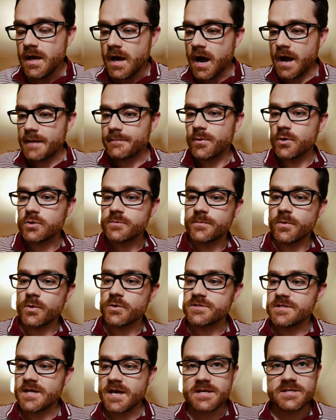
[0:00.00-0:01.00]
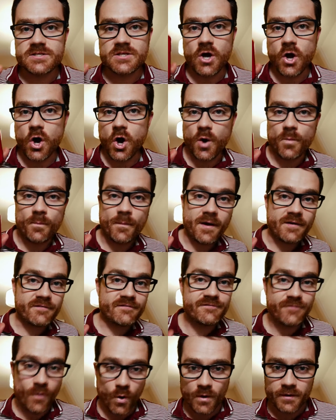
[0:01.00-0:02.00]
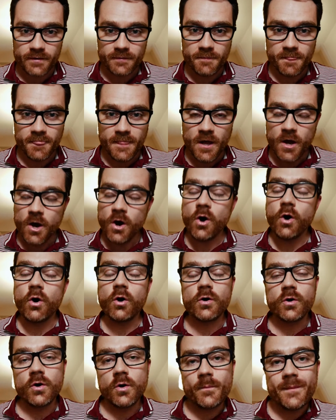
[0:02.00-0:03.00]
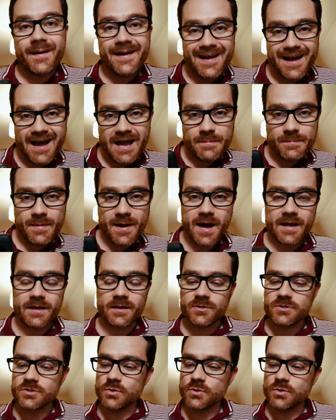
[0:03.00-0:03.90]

I post-process on my phone or on my iPad.